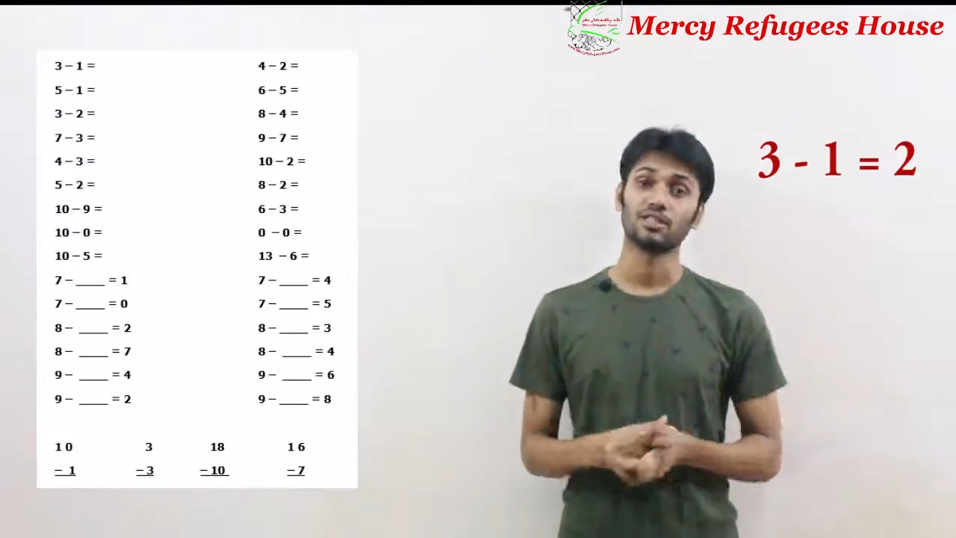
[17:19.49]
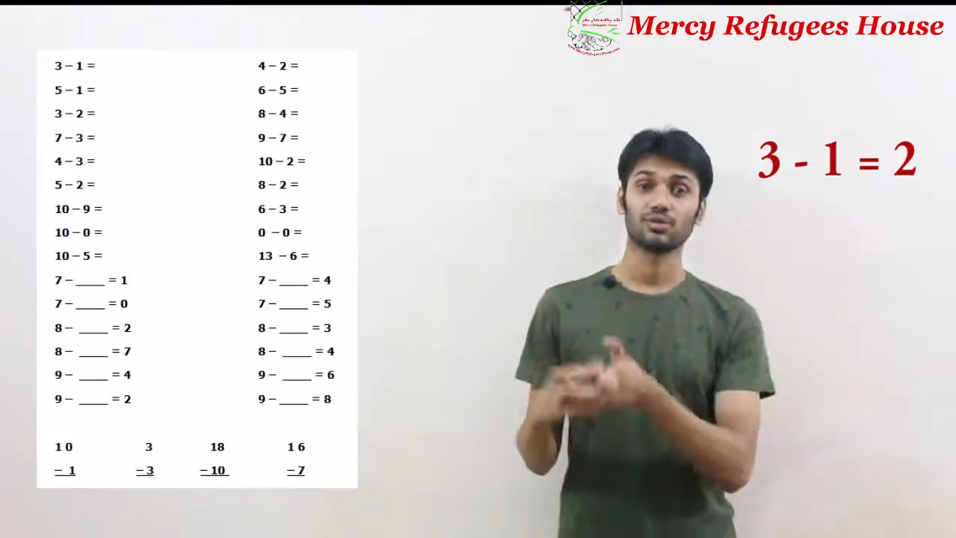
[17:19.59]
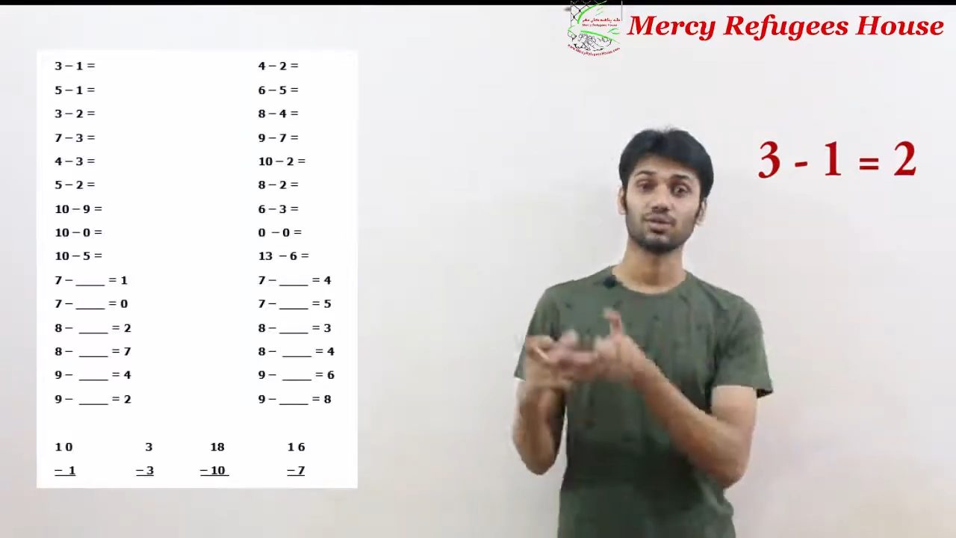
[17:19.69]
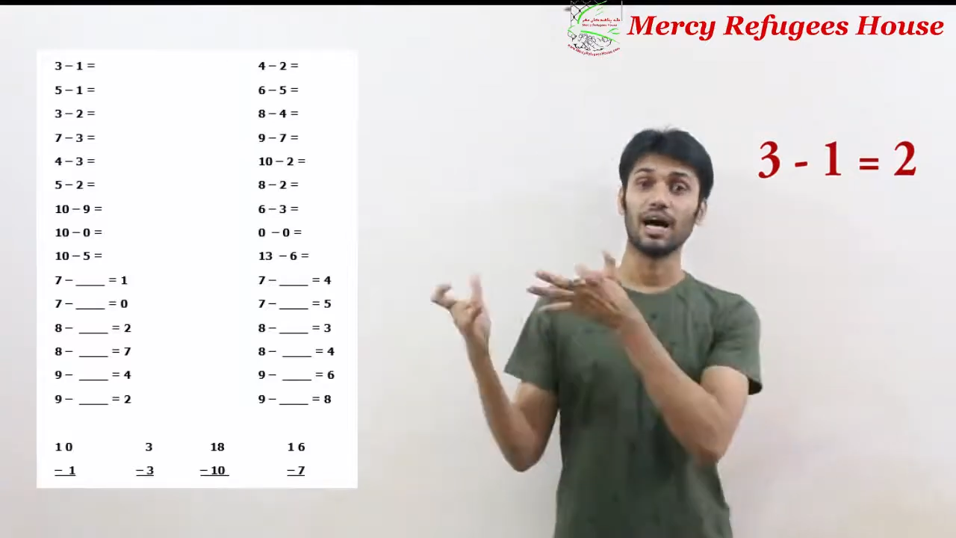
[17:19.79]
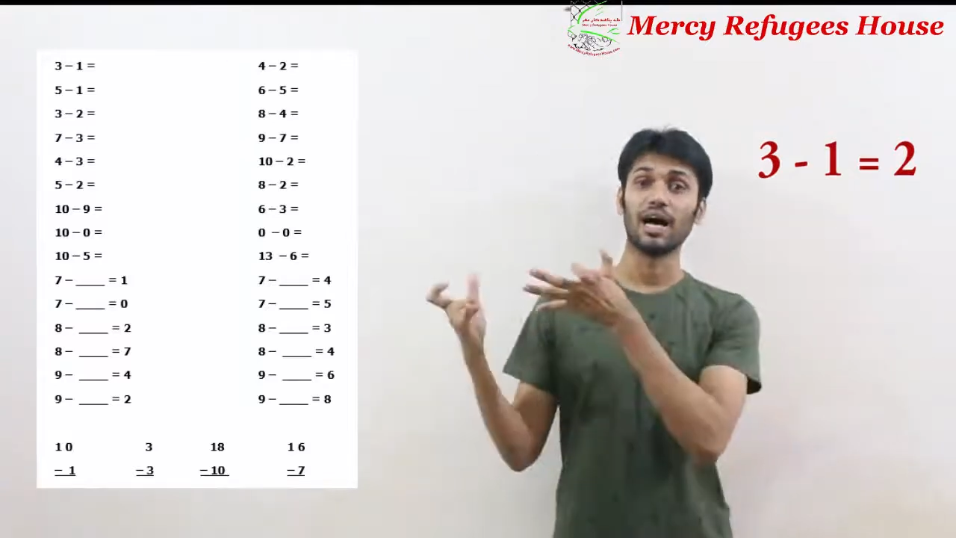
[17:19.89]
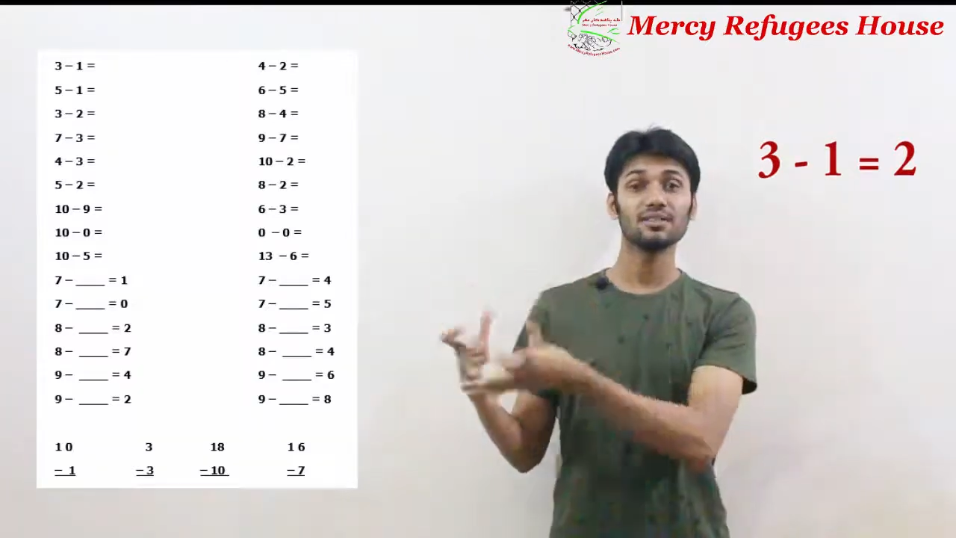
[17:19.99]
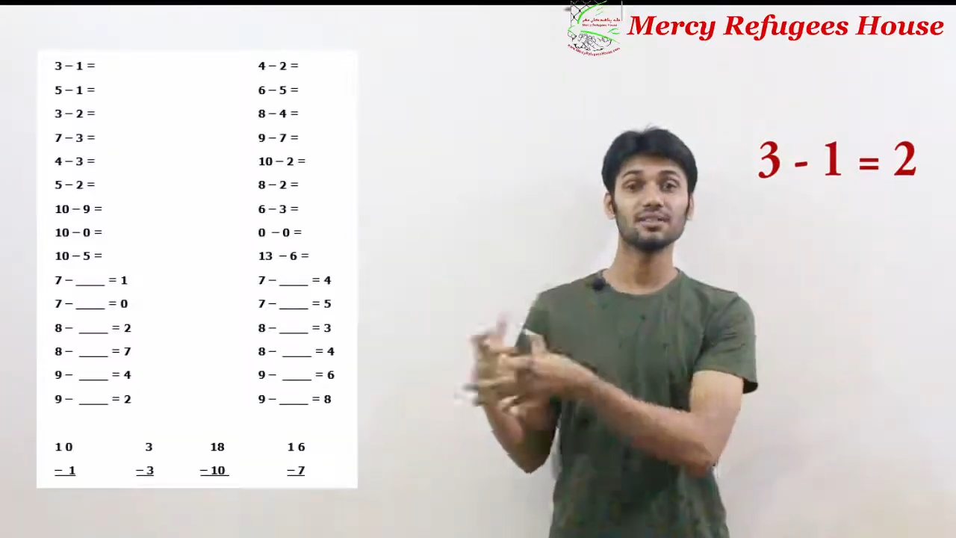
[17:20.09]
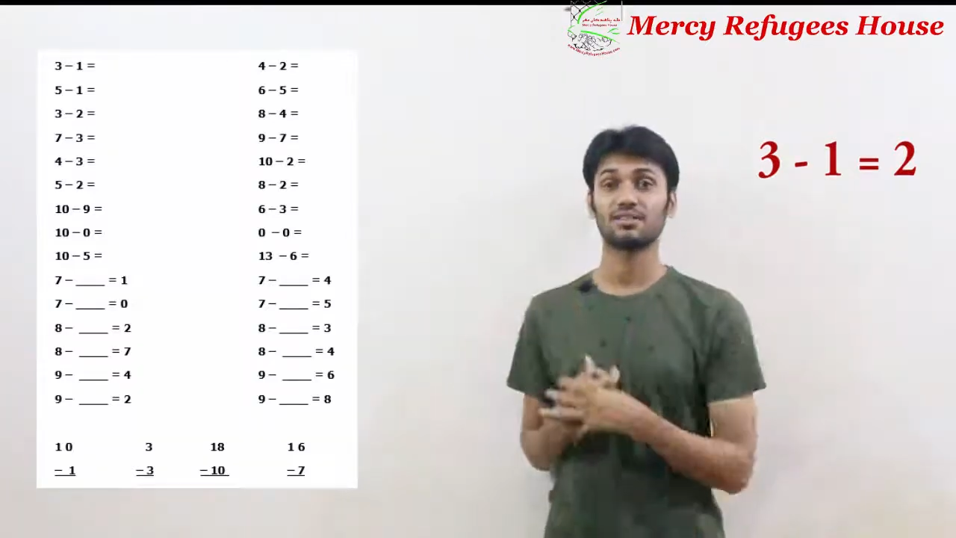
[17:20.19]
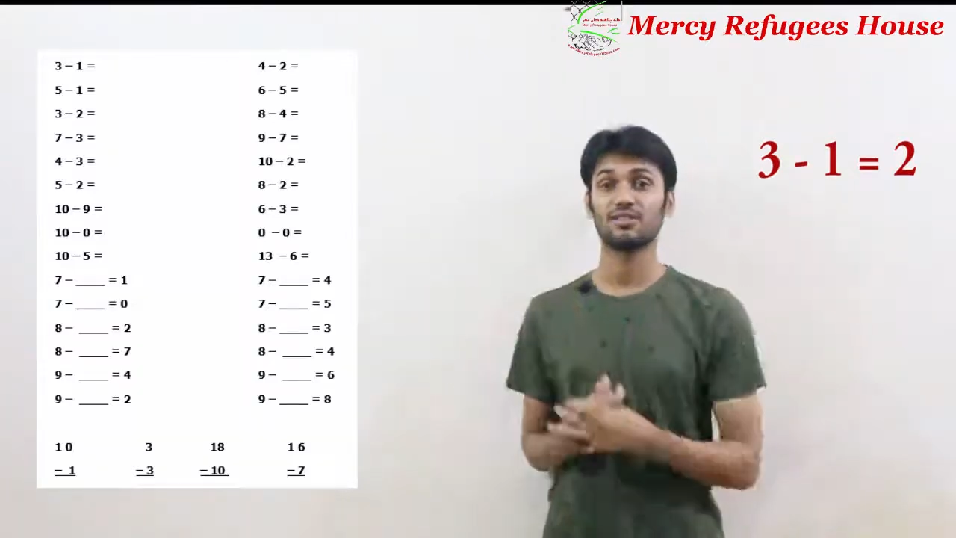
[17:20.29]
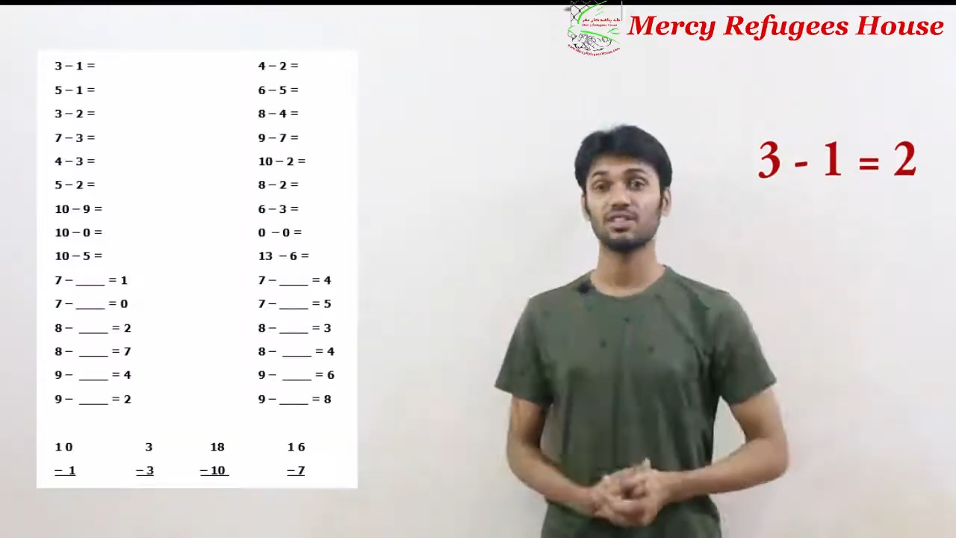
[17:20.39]
So the
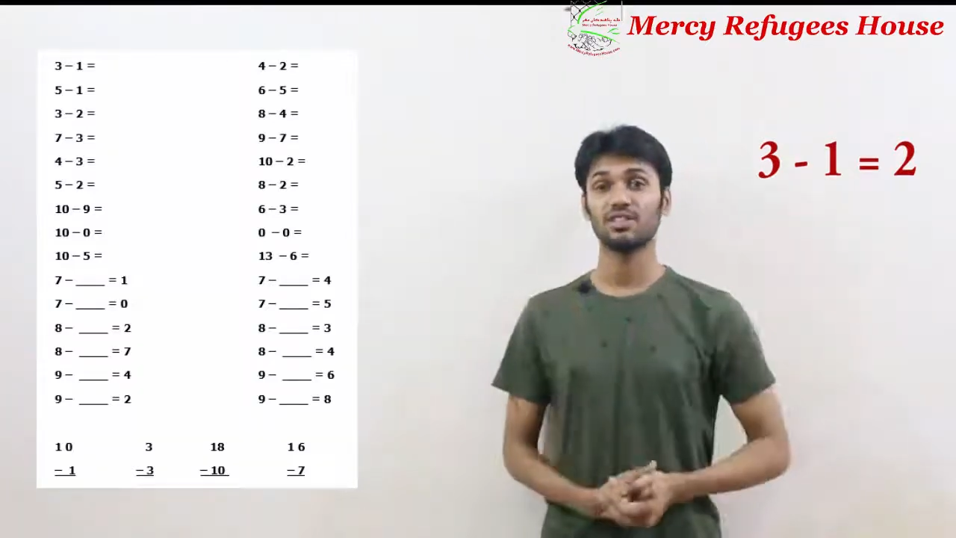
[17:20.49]
answer